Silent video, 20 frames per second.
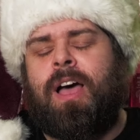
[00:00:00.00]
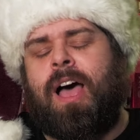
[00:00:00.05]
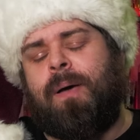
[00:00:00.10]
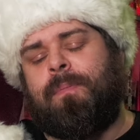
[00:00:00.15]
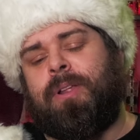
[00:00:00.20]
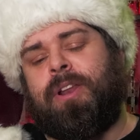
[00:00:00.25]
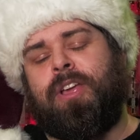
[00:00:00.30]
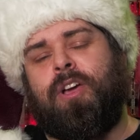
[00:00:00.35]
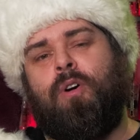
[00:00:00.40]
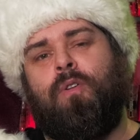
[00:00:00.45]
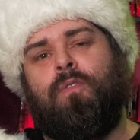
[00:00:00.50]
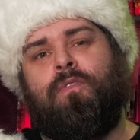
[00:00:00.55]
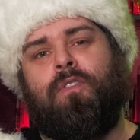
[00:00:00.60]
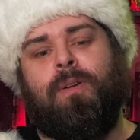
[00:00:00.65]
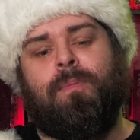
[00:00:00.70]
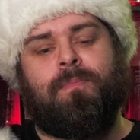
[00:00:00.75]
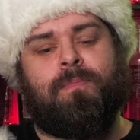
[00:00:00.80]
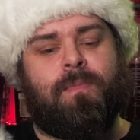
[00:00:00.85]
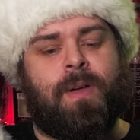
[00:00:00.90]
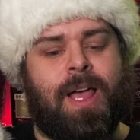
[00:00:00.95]
I'm gonna go
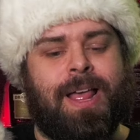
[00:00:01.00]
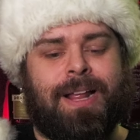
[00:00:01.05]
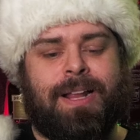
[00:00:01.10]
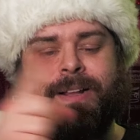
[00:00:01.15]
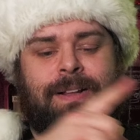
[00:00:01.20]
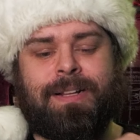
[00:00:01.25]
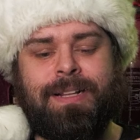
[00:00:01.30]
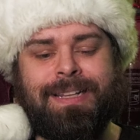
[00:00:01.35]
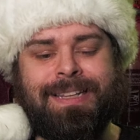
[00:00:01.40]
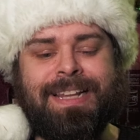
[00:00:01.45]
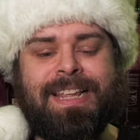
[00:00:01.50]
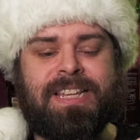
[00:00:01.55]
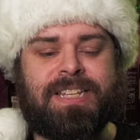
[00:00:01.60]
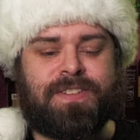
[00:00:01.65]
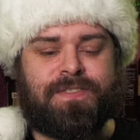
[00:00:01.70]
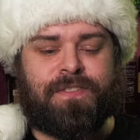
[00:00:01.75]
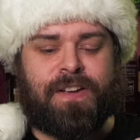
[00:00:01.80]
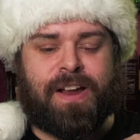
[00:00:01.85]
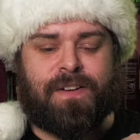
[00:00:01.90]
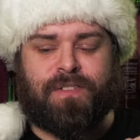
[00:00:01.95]
from
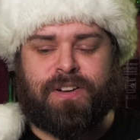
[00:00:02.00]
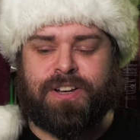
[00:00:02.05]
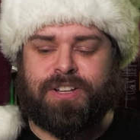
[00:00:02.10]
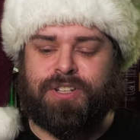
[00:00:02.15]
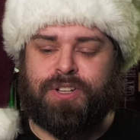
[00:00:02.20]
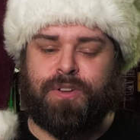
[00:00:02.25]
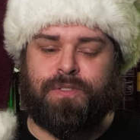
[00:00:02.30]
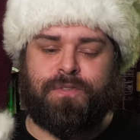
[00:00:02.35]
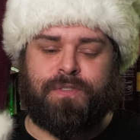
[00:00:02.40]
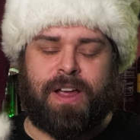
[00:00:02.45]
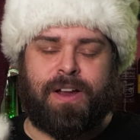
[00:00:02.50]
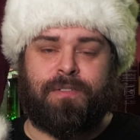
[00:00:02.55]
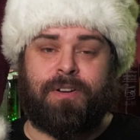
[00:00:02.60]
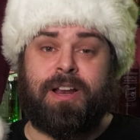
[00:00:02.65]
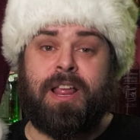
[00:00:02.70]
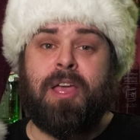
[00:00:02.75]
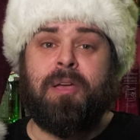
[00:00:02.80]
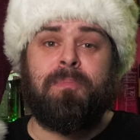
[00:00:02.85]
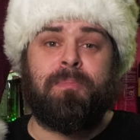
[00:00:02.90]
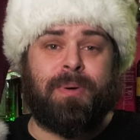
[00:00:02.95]
least favorite to
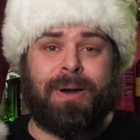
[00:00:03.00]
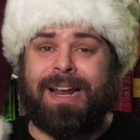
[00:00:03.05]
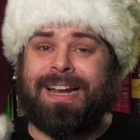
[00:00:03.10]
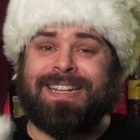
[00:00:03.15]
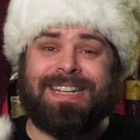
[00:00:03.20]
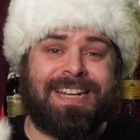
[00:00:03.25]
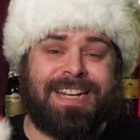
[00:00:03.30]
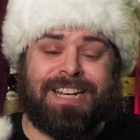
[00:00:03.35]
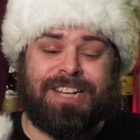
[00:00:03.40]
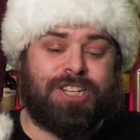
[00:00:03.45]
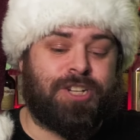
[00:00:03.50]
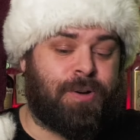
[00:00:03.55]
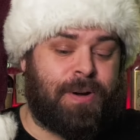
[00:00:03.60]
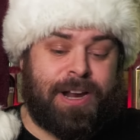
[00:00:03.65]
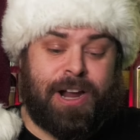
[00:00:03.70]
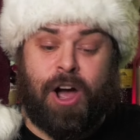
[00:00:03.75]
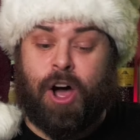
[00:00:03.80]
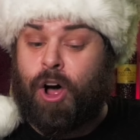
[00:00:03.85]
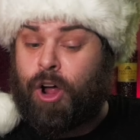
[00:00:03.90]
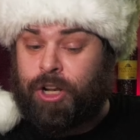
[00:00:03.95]
favorite, but I did
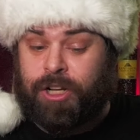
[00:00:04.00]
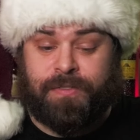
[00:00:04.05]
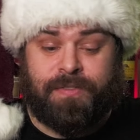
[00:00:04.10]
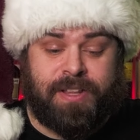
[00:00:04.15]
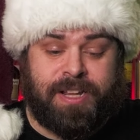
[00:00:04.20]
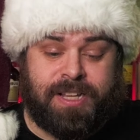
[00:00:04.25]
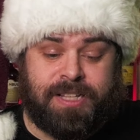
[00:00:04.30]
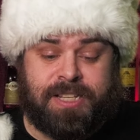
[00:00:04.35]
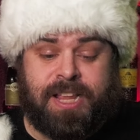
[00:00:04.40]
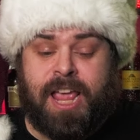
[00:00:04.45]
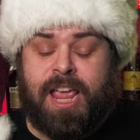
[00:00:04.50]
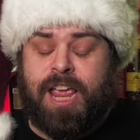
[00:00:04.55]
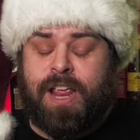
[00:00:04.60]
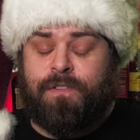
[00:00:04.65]
enjoy all of these.